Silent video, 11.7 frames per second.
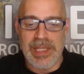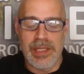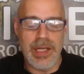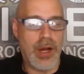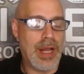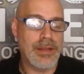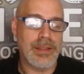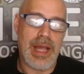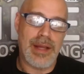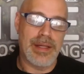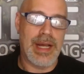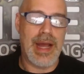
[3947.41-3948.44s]
I
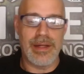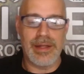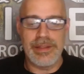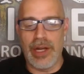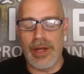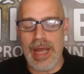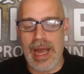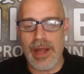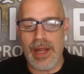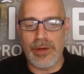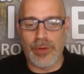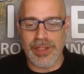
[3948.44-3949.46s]

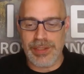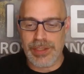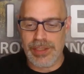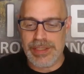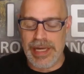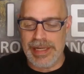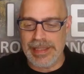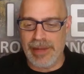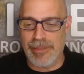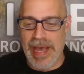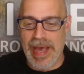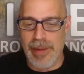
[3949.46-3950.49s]
don't want to say anything
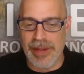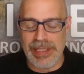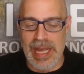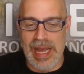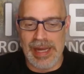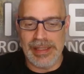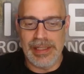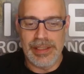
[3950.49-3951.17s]
bad about the guy.